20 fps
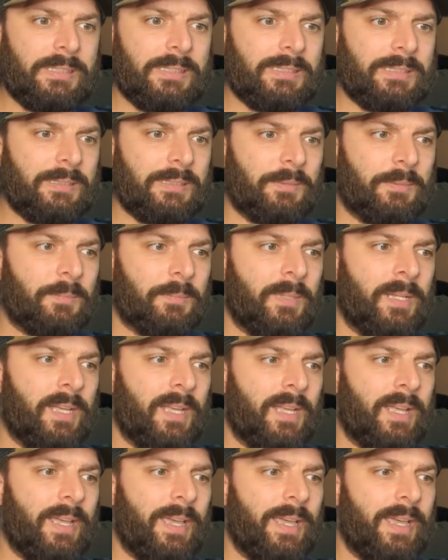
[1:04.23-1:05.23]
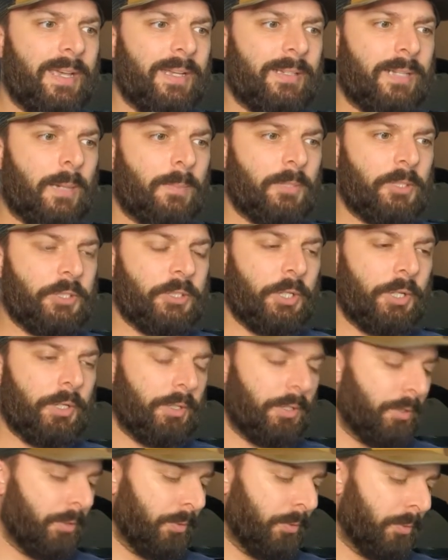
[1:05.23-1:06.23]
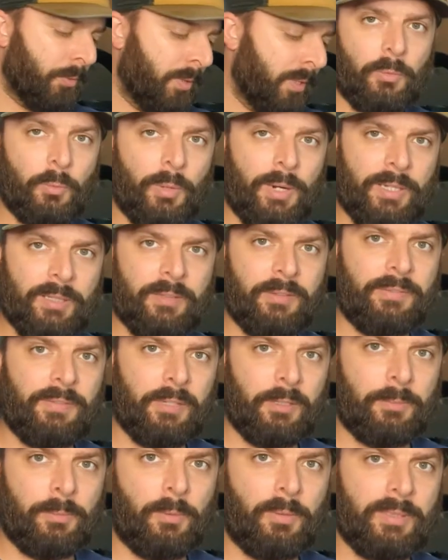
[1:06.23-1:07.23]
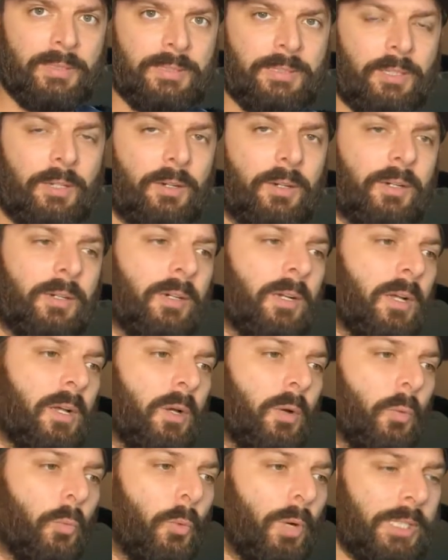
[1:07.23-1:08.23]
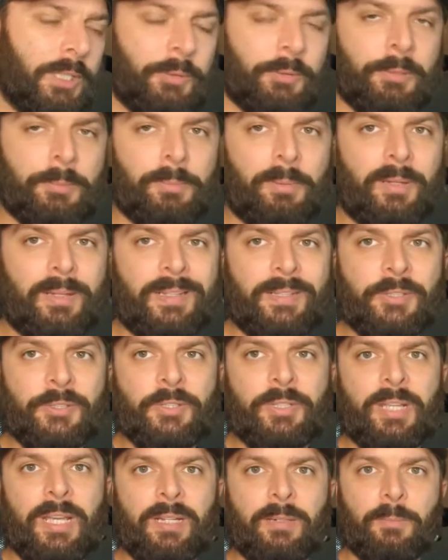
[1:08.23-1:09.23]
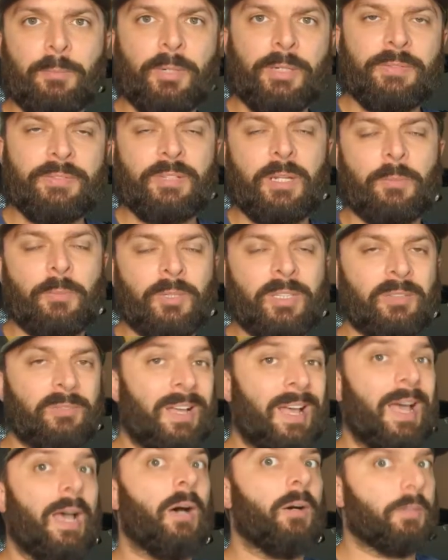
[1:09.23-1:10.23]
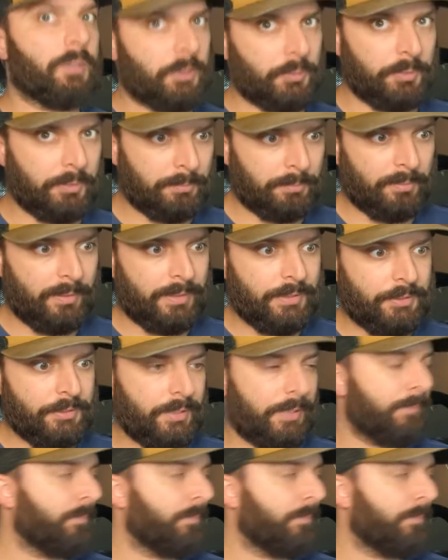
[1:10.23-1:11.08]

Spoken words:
system, and I'm gonna show you where the fail points are, what to replace, and a brief summary of how to replace